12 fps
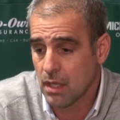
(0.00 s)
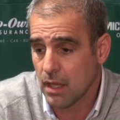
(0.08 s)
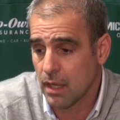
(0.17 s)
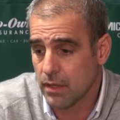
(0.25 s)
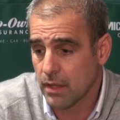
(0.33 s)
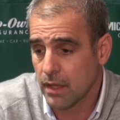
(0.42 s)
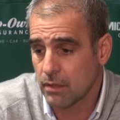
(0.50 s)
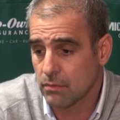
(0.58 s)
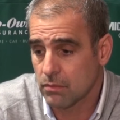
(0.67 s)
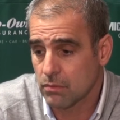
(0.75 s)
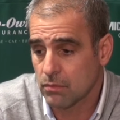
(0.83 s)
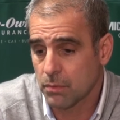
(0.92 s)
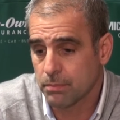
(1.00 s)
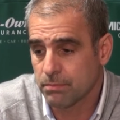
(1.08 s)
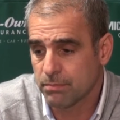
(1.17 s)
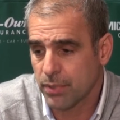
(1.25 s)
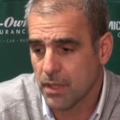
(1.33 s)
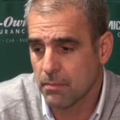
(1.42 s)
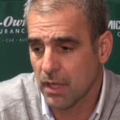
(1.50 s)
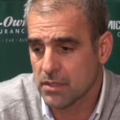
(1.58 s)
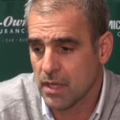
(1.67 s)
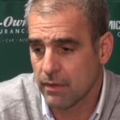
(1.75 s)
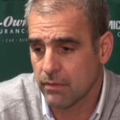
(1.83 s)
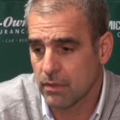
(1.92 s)
and then we'll pretty
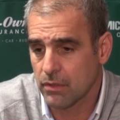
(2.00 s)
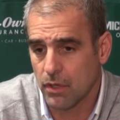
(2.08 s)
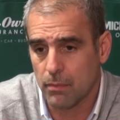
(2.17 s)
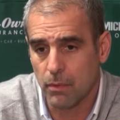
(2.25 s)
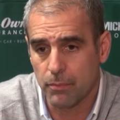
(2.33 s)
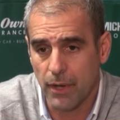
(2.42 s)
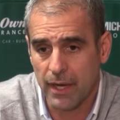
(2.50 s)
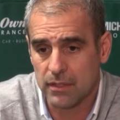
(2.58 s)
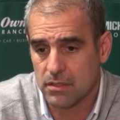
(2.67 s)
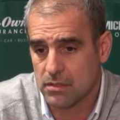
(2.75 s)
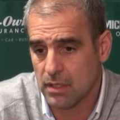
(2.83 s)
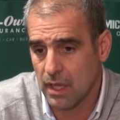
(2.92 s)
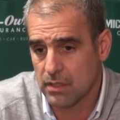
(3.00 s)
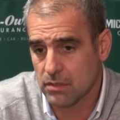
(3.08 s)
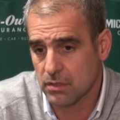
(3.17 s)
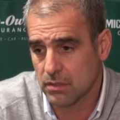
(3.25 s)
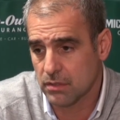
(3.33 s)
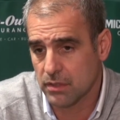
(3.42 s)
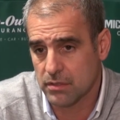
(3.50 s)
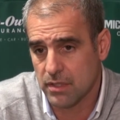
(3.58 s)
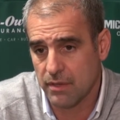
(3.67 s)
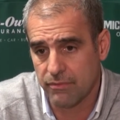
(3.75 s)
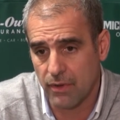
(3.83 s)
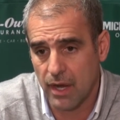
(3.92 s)
much have a normal practice schedule
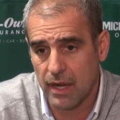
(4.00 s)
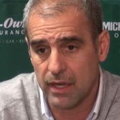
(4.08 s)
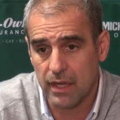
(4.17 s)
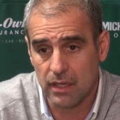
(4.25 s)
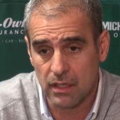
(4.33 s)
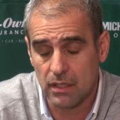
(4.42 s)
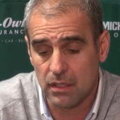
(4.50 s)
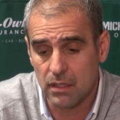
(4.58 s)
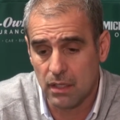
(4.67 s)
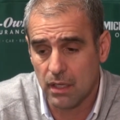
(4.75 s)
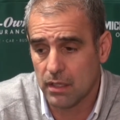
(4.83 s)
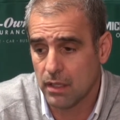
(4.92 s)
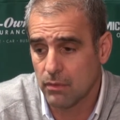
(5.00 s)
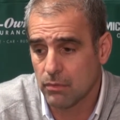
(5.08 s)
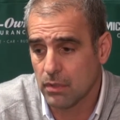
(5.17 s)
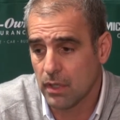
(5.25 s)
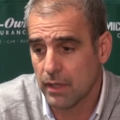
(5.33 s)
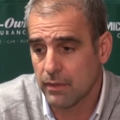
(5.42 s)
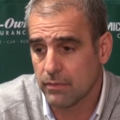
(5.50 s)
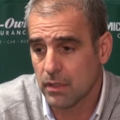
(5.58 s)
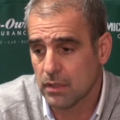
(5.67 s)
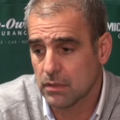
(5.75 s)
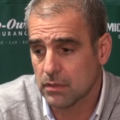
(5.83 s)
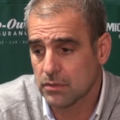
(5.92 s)
Thursday, Friday, and then we'll have
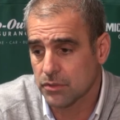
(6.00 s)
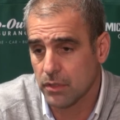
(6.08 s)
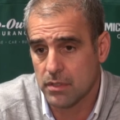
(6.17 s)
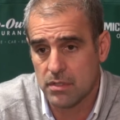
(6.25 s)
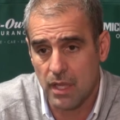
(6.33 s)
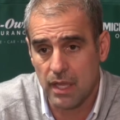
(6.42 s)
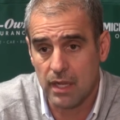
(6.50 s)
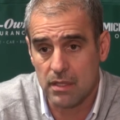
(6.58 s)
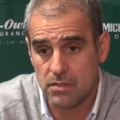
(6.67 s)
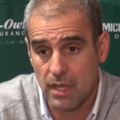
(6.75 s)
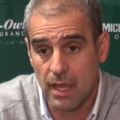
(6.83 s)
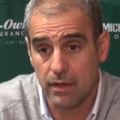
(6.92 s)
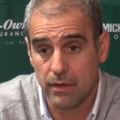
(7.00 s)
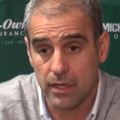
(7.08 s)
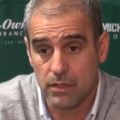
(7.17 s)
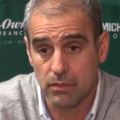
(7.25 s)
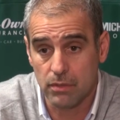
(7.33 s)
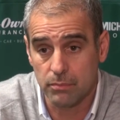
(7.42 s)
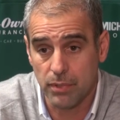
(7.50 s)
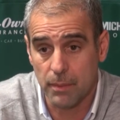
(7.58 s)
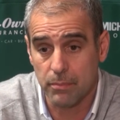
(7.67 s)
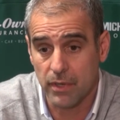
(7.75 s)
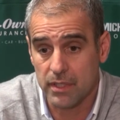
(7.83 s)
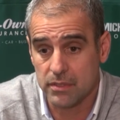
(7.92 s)
a short skate on Saturday too in
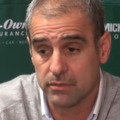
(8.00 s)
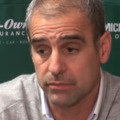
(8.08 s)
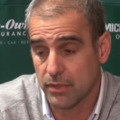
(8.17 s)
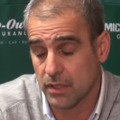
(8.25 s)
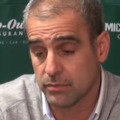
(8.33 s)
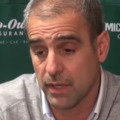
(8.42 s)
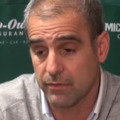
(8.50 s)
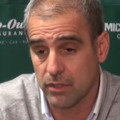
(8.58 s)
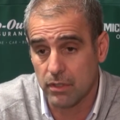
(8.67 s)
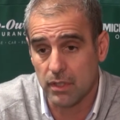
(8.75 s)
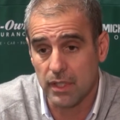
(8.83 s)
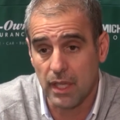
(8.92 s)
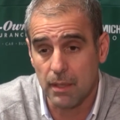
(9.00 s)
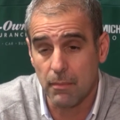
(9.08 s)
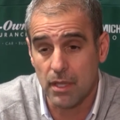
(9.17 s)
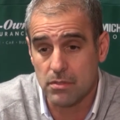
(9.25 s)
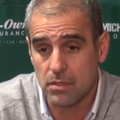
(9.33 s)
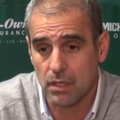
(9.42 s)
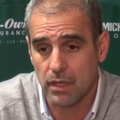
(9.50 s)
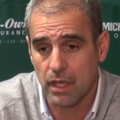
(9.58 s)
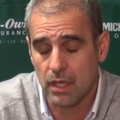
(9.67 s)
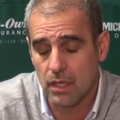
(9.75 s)
preparation for because we have an early game on Sunday.